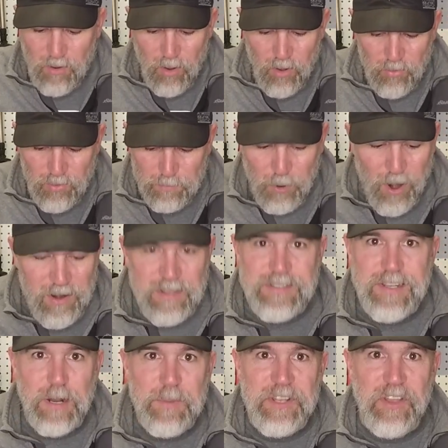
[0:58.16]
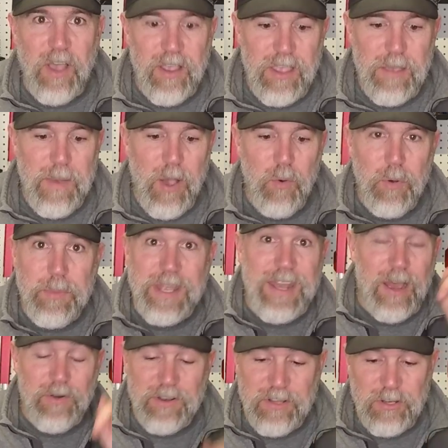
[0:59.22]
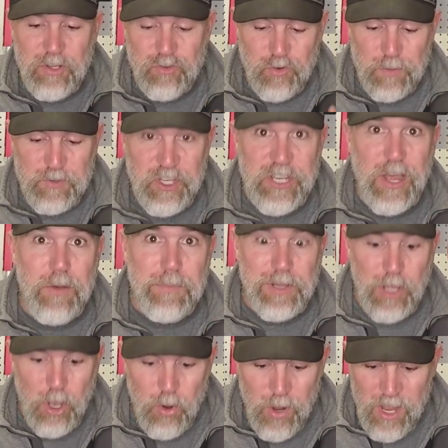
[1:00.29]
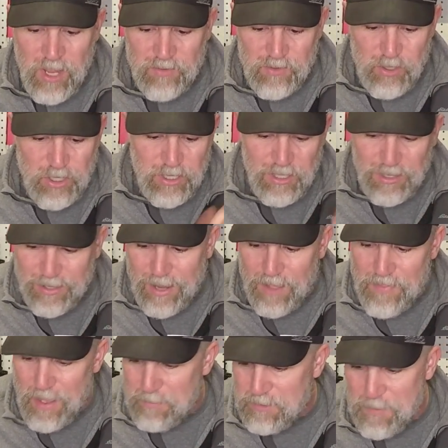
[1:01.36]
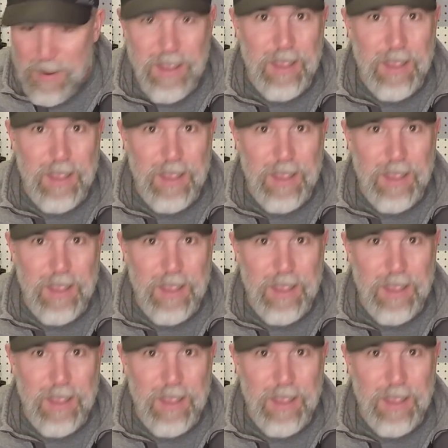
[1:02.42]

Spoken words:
all the products that I'll be talking about will be down in the description down below, so you can click on them to my